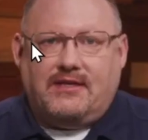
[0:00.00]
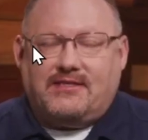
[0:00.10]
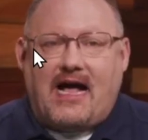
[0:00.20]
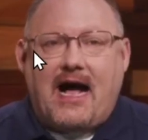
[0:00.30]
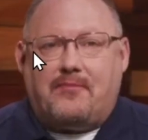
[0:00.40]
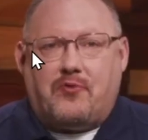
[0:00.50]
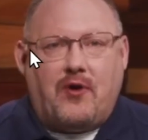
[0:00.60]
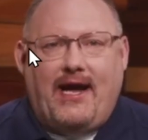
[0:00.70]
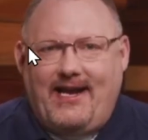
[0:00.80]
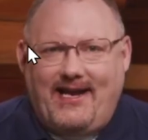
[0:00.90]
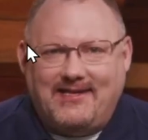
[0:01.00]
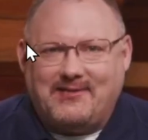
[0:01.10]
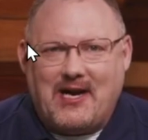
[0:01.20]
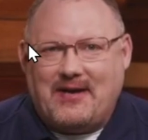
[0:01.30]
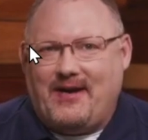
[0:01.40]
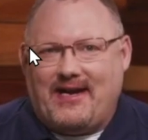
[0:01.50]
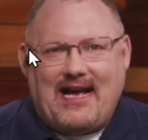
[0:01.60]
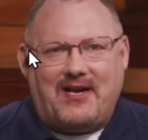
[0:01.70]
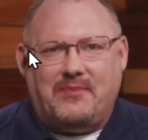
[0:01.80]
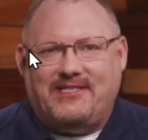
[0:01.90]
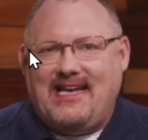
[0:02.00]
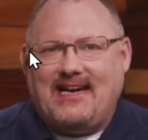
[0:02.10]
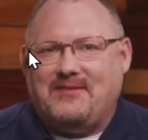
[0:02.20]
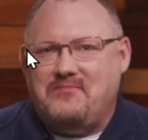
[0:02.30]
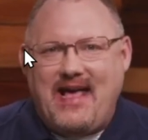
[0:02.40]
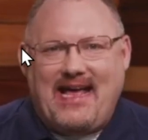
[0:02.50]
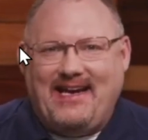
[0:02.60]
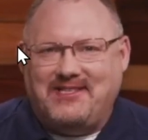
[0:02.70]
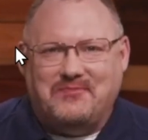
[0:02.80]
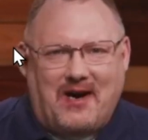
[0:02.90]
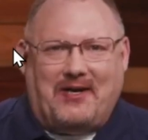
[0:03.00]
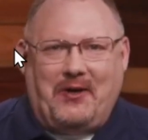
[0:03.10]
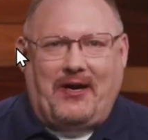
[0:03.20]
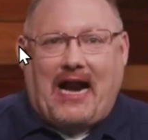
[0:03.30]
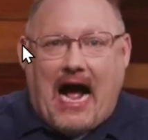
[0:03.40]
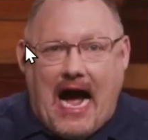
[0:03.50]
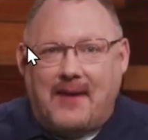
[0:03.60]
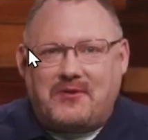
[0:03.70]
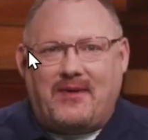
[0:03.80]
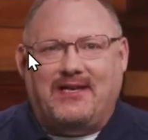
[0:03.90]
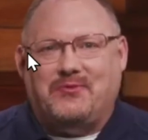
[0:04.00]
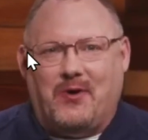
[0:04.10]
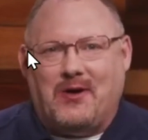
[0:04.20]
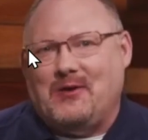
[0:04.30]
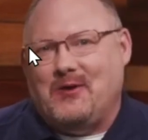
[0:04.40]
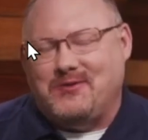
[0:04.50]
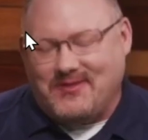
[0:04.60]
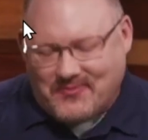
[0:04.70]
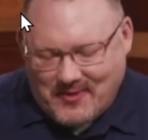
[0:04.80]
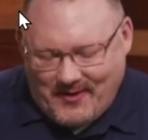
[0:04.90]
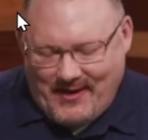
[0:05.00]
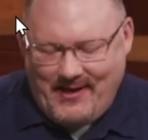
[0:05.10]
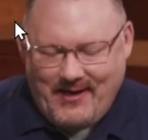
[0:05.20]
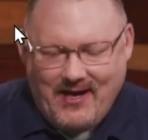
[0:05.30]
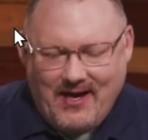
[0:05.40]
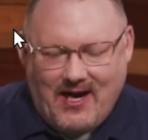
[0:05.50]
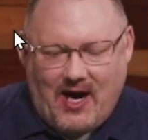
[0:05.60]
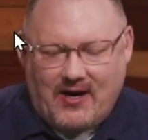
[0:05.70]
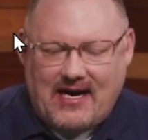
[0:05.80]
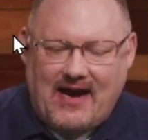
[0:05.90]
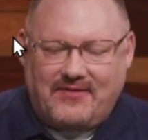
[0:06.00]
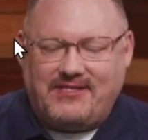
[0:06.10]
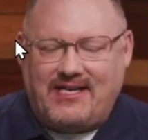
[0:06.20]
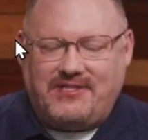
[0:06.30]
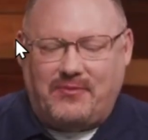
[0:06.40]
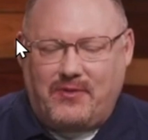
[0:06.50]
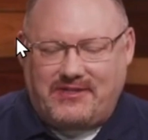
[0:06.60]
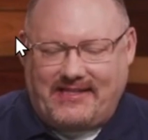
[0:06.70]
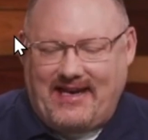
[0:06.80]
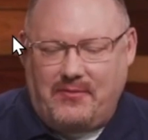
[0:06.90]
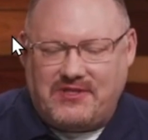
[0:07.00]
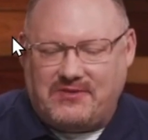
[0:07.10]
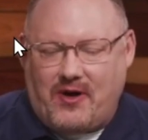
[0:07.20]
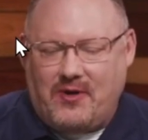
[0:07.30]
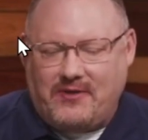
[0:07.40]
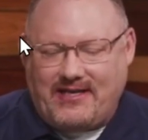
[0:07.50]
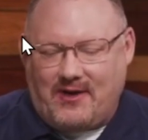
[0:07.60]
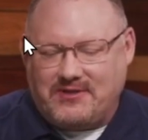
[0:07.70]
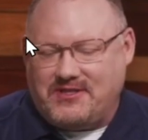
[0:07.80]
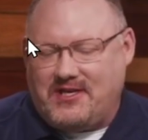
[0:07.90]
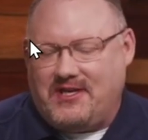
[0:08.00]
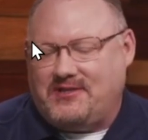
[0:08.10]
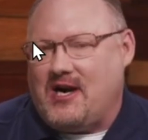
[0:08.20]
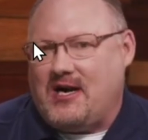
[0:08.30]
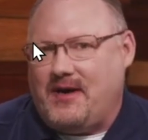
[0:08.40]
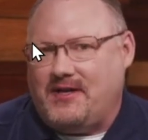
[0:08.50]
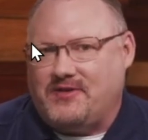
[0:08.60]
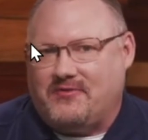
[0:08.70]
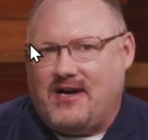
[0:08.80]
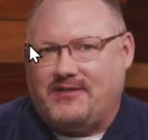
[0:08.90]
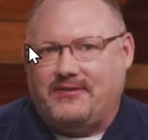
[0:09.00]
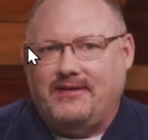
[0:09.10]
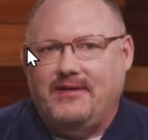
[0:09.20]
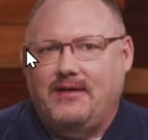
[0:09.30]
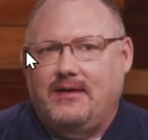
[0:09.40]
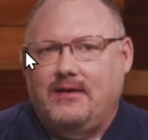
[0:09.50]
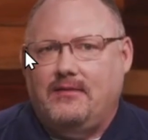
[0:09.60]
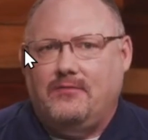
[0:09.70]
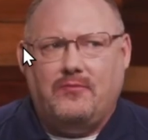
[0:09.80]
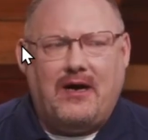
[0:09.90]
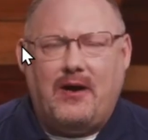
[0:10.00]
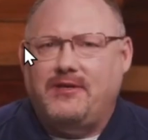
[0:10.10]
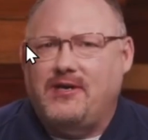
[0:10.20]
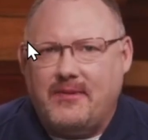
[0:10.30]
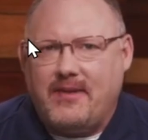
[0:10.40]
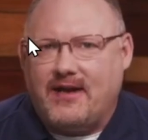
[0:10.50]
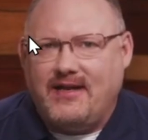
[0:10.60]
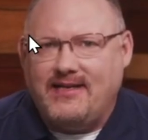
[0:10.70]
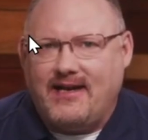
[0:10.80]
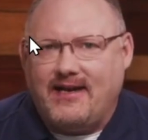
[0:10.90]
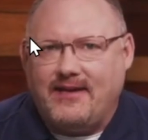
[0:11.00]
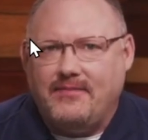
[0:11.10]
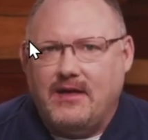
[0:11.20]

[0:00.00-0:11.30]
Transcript: let's hop right in and talk about how to protect, manage, monitor, and optimize workloads. And really, our conversation, once again, with Smart Hotels is going to talk about directory. Why are we talking about identity?